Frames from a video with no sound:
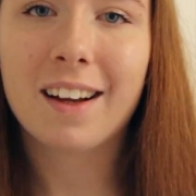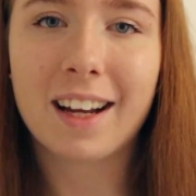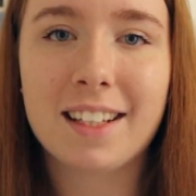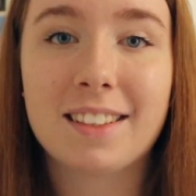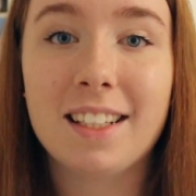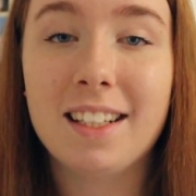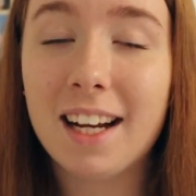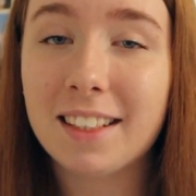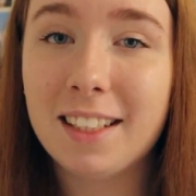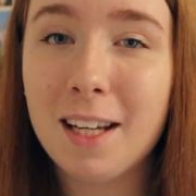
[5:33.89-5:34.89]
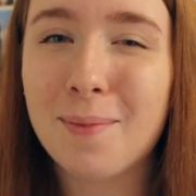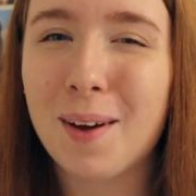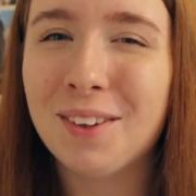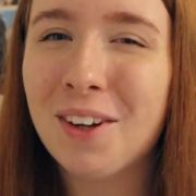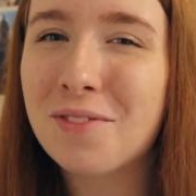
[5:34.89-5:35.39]
Okay, so the next tip,
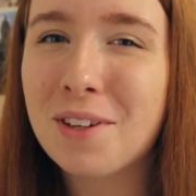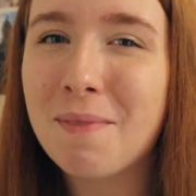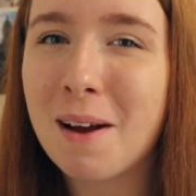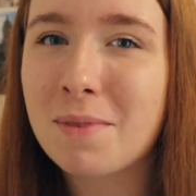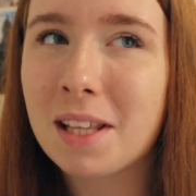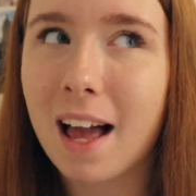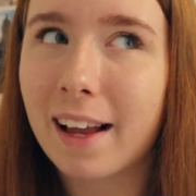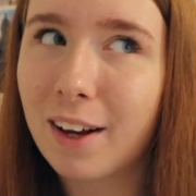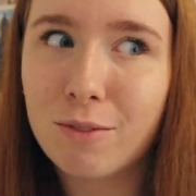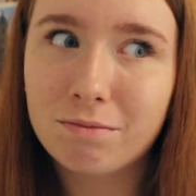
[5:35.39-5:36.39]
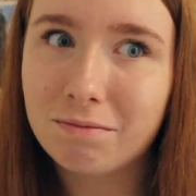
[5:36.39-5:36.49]
a lot of you might be like,